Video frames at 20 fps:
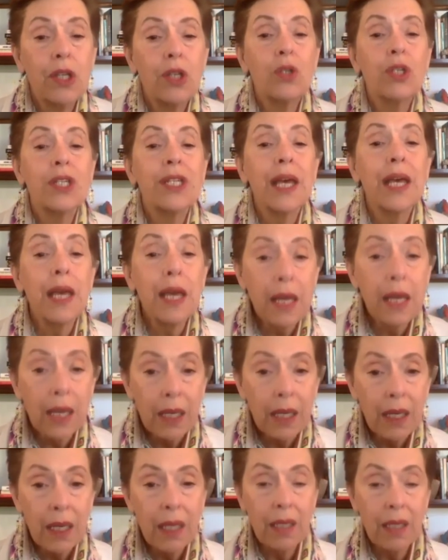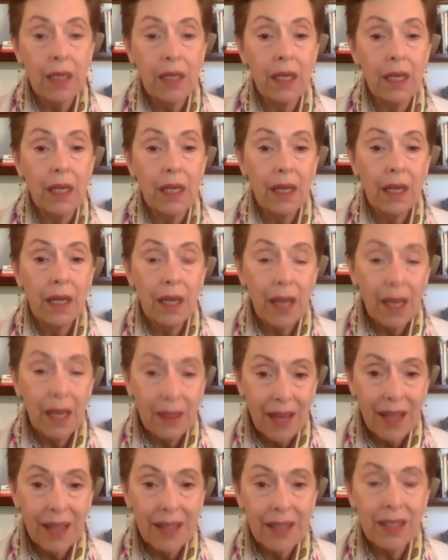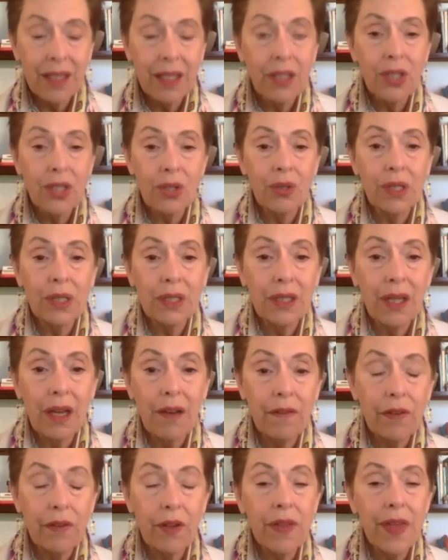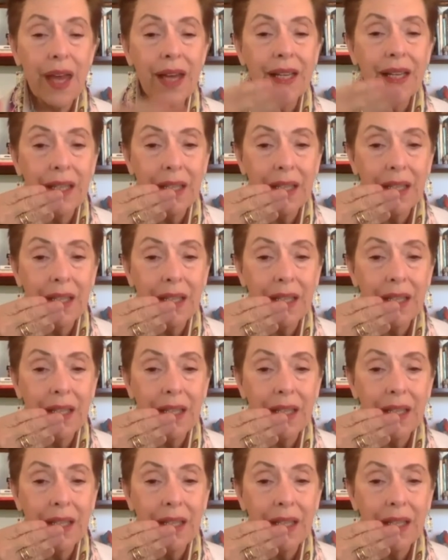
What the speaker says: You take it in at that sensory level, that